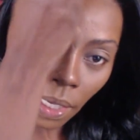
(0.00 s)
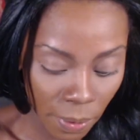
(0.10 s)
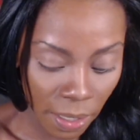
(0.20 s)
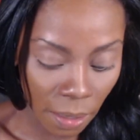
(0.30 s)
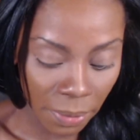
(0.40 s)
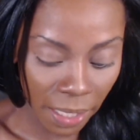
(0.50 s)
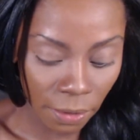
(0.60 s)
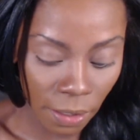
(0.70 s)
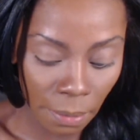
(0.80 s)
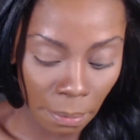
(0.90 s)
We come
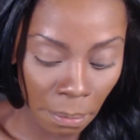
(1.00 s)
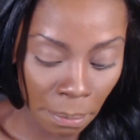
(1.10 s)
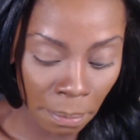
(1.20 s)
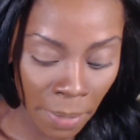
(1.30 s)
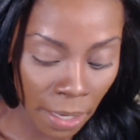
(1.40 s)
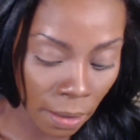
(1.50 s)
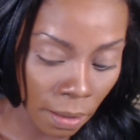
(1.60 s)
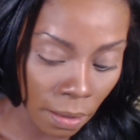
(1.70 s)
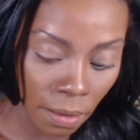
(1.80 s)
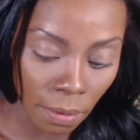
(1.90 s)
down to the
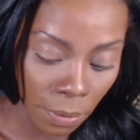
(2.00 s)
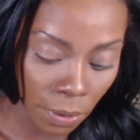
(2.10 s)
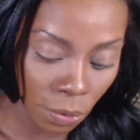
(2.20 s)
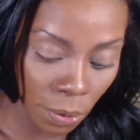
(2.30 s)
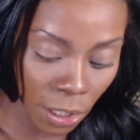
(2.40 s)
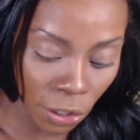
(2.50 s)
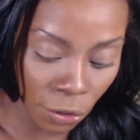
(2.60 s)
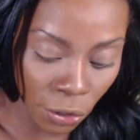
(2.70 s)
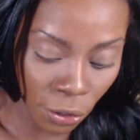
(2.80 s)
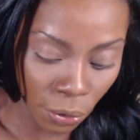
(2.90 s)
middle between
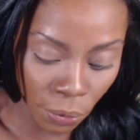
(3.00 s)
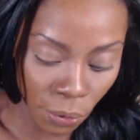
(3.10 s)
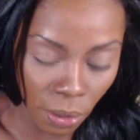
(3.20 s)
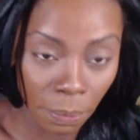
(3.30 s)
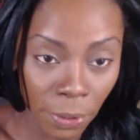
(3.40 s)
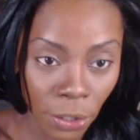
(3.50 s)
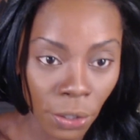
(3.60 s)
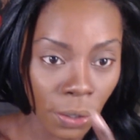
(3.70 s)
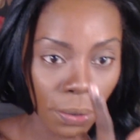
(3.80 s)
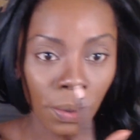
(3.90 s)
your nose, the bridge of
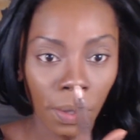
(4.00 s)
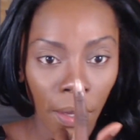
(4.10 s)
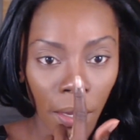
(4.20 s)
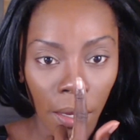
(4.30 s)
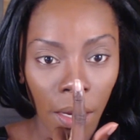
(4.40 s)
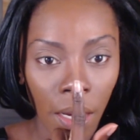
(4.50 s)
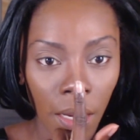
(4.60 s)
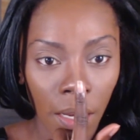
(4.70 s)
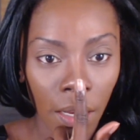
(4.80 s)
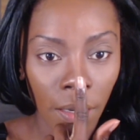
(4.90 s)
your nose,
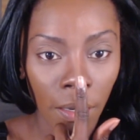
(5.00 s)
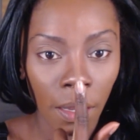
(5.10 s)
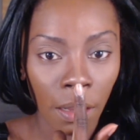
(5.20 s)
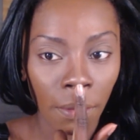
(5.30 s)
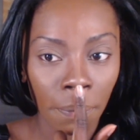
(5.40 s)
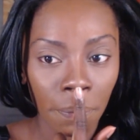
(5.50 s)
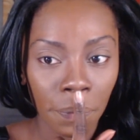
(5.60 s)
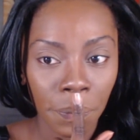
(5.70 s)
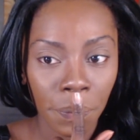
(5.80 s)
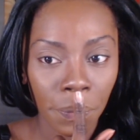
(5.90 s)
and
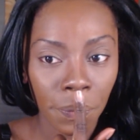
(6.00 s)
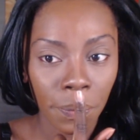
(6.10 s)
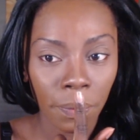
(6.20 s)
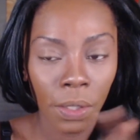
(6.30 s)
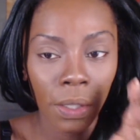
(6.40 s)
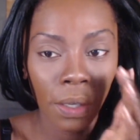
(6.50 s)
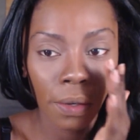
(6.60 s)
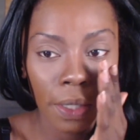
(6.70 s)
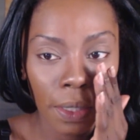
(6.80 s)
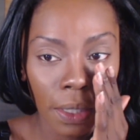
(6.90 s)
you can
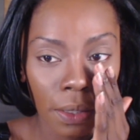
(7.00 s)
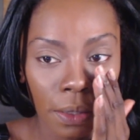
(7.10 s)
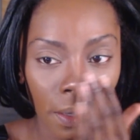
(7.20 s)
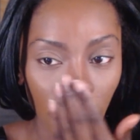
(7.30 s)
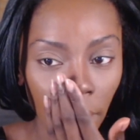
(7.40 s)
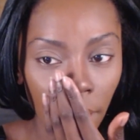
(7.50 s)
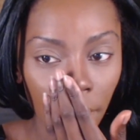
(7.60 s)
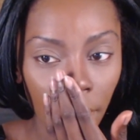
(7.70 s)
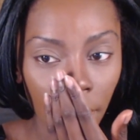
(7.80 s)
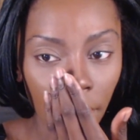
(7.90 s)
already see it's dark
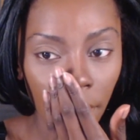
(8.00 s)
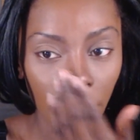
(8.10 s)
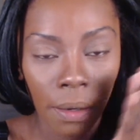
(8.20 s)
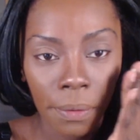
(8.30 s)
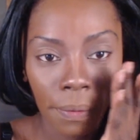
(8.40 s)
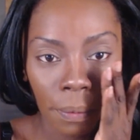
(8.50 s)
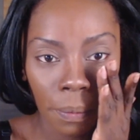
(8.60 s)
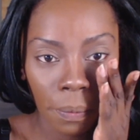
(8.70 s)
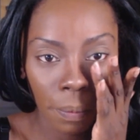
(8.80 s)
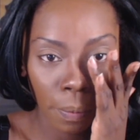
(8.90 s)

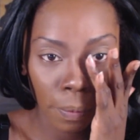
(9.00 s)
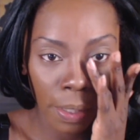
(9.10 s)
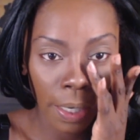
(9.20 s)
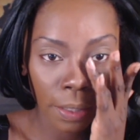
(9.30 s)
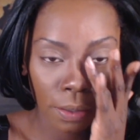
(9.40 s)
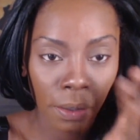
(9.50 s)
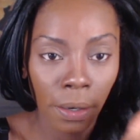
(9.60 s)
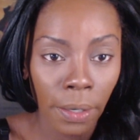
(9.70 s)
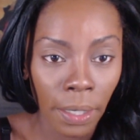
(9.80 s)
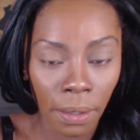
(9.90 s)
from what I
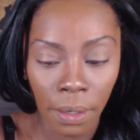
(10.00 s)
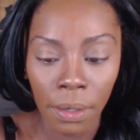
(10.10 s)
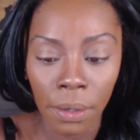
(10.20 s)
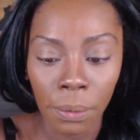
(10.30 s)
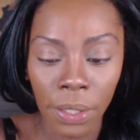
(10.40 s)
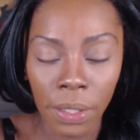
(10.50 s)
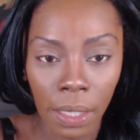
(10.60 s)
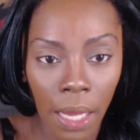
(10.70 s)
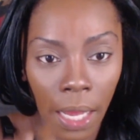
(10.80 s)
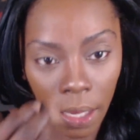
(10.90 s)
started. We're just
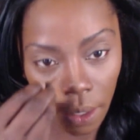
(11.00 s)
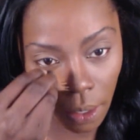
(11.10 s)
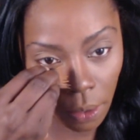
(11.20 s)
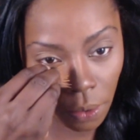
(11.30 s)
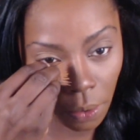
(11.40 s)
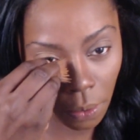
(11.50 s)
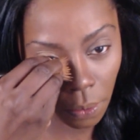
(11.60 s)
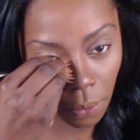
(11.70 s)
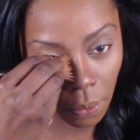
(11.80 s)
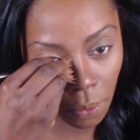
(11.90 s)
gonna add a
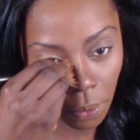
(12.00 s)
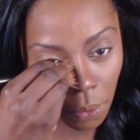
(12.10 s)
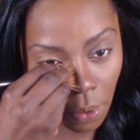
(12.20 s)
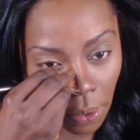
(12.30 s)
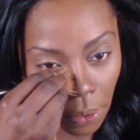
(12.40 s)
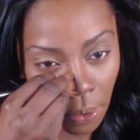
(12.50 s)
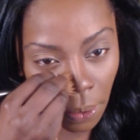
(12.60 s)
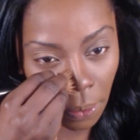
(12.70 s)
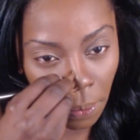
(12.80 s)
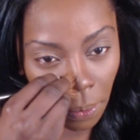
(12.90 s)
darker
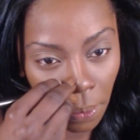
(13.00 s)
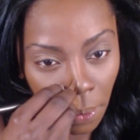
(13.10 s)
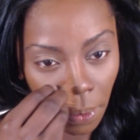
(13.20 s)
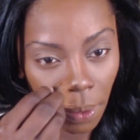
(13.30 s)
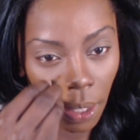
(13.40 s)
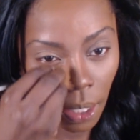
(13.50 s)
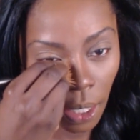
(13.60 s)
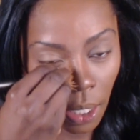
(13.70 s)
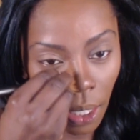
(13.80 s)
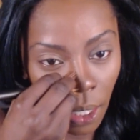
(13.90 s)
tone,
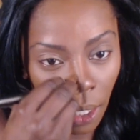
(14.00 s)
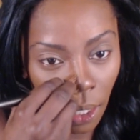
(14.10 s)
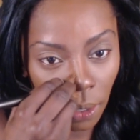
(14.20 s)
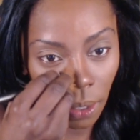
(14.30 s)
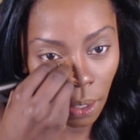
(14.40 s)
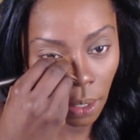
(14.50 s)
and